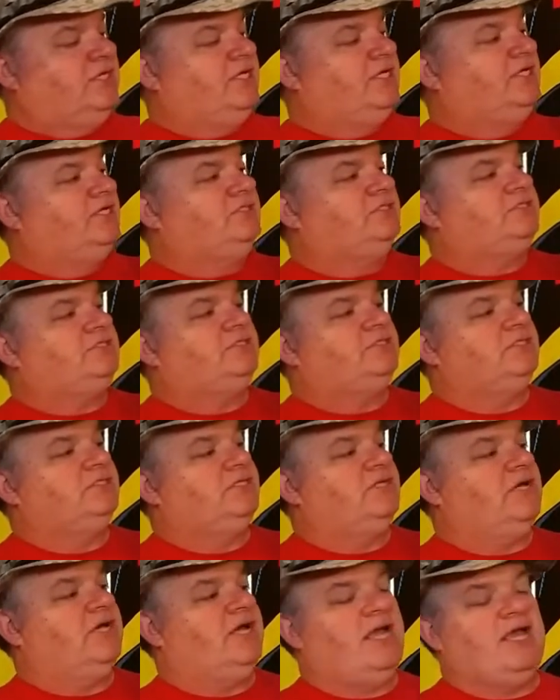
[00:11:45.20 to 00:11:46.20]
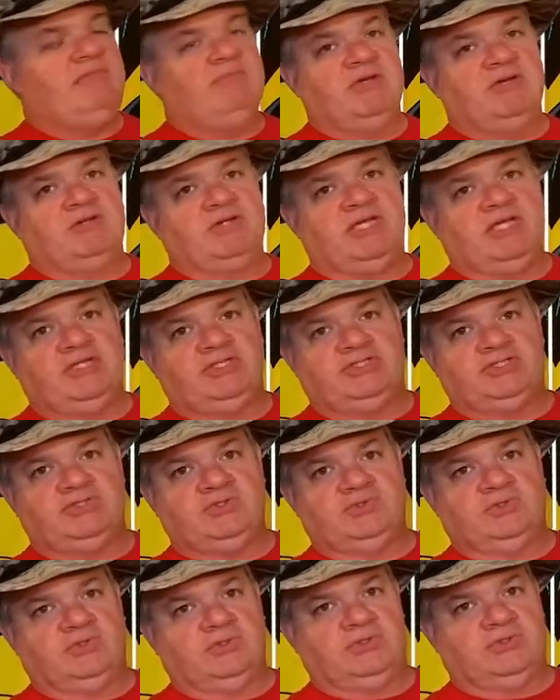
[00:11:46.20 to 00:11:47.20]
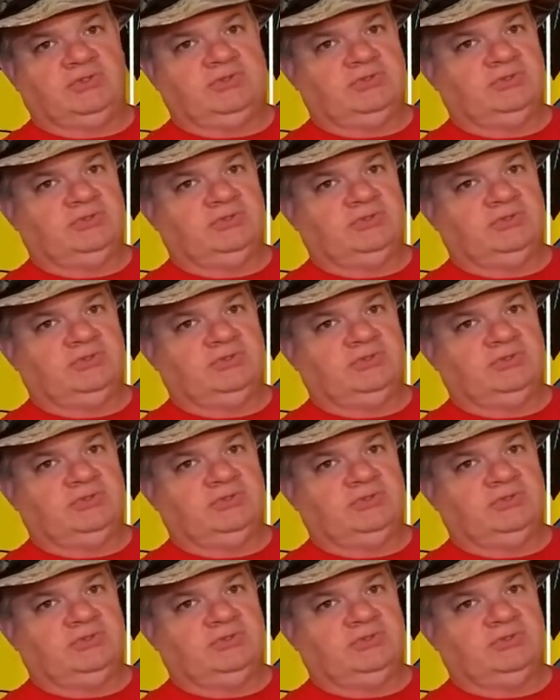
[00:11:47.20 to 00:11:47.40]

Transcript: is a milking stool.